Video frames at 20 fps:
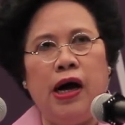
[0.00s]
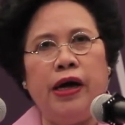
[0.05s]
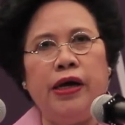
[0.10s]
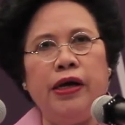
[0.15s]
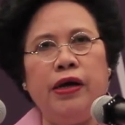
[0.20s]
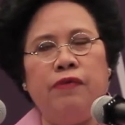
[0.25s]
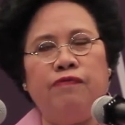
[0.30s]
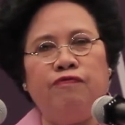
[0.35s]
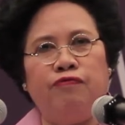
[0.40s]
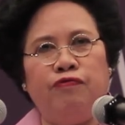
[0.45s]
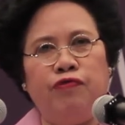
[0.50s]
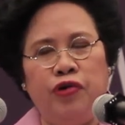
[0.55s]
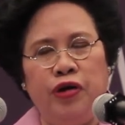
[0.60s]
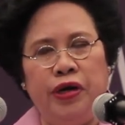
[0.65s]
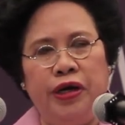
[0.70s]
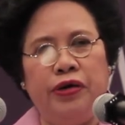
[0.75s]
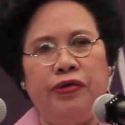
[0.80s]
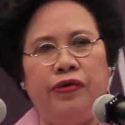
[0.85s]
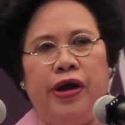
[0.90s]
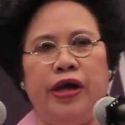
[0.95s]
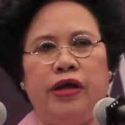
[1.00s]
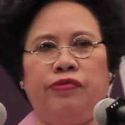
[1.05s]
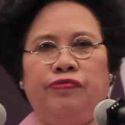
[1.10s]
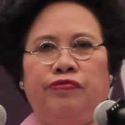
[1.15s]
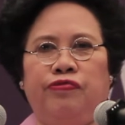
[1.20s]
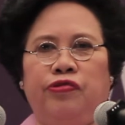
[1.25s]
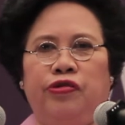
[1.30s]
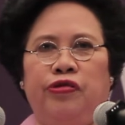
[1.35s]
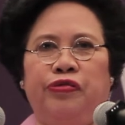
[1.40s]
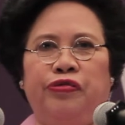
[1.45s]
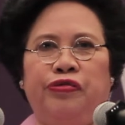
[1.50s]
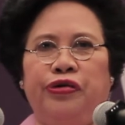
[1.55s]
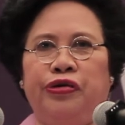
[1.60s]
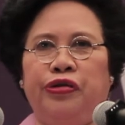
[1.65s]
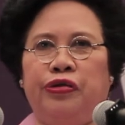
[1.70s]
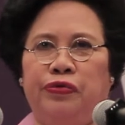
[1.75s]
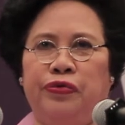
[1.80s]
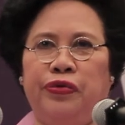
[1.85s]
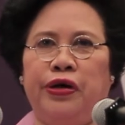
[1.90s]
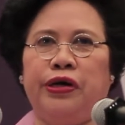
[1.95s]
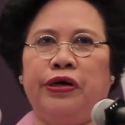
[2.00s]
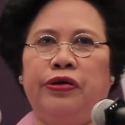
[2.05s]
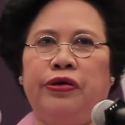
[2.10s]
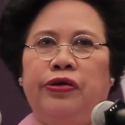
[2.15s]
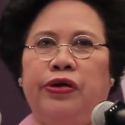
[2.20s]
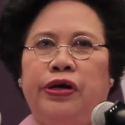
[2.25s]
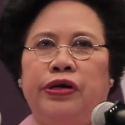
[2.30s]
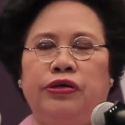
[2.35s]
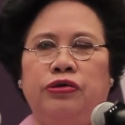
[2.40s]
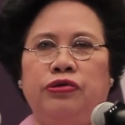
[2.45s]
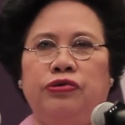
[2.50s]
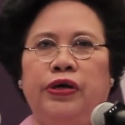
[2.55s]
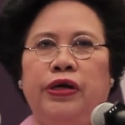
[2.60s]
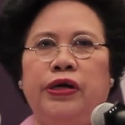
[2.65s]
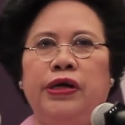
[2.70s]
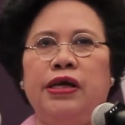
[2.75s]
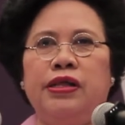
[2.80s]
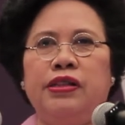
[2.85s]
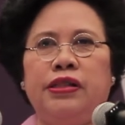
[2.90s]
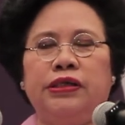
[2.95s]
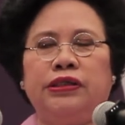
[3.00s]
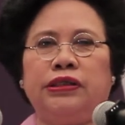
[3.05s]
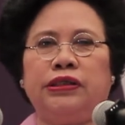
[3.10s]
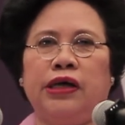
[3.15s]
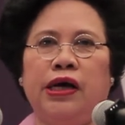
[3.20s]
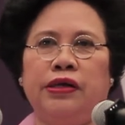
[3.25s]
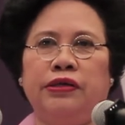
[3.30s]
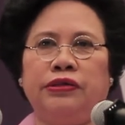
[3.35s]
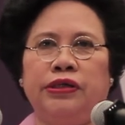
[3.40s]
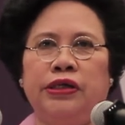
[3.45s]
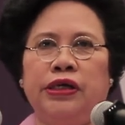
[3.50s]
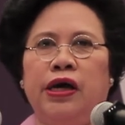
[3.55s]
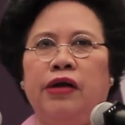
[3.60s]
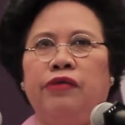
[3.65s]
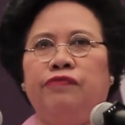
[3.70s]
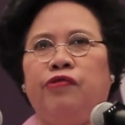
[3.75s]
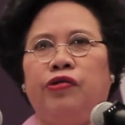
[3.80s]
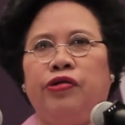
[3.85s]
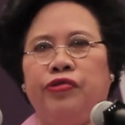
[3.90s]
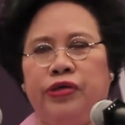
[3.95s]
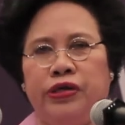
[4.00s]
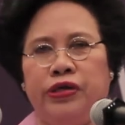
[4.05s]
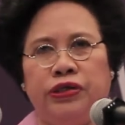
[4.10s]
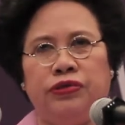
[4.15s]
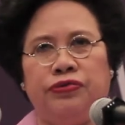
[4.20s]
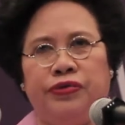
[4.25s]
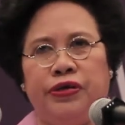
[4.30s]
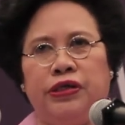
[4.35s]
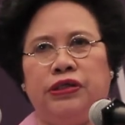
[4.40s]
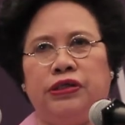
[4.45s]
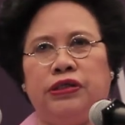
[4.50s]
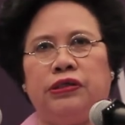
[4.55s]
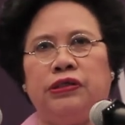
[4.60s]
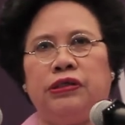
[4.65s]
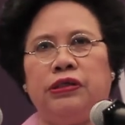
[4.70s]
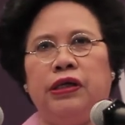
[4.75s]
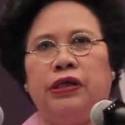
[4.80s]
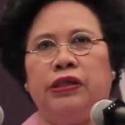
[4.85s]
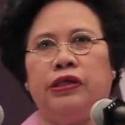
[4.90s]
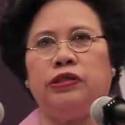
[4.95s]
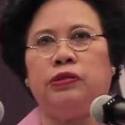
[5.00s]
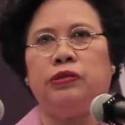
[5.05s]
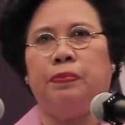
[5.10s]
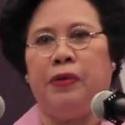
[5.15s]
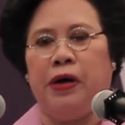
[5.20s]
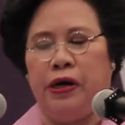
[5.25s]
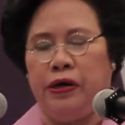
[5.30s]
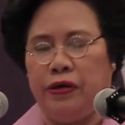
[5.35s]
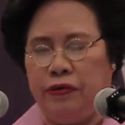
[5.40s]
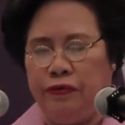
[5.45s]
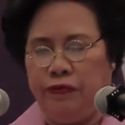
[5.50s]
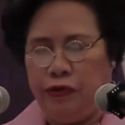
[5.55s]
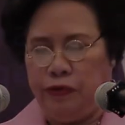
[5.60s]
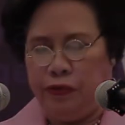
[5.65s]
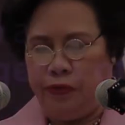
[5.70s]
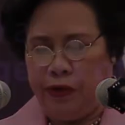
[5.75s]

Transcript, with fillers: I am fully grateful for the work you are doing in this country and for this region in this part of the